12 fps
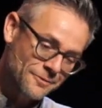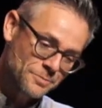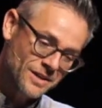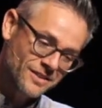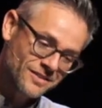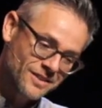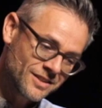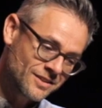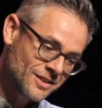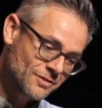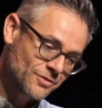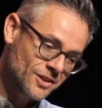because they
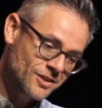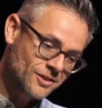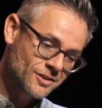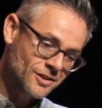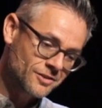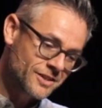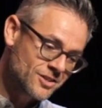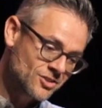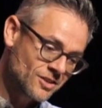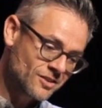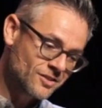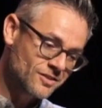didn't give their
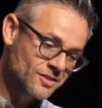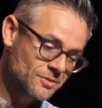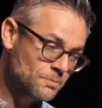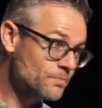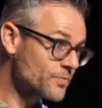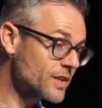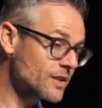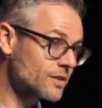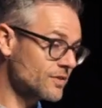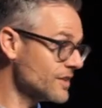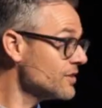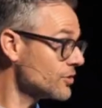allegiance to
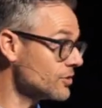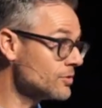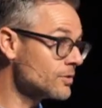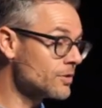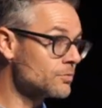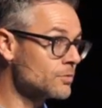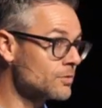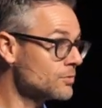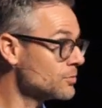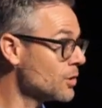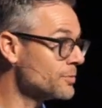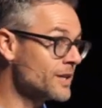Caesar, the
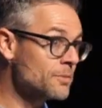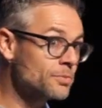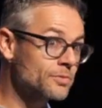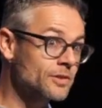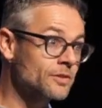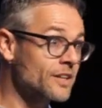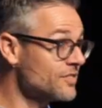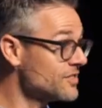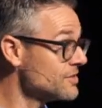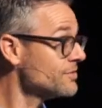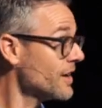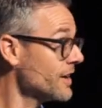Roman emperor, as
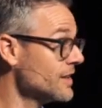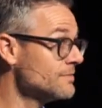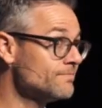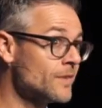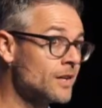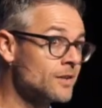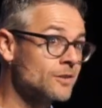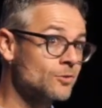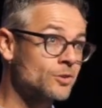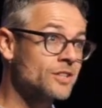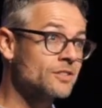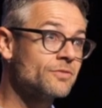divine,
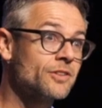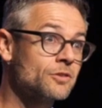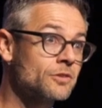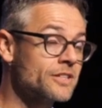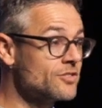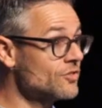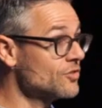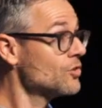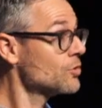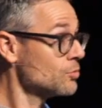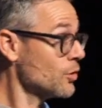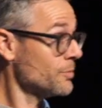or give their allegiance
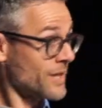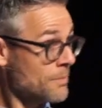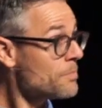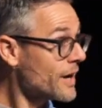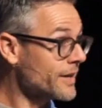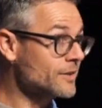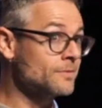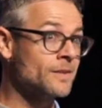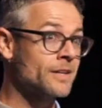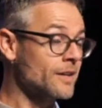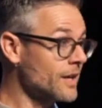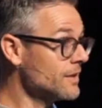to the Roman Empire
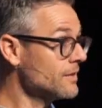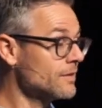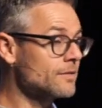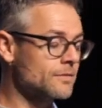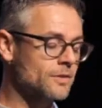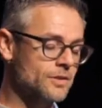as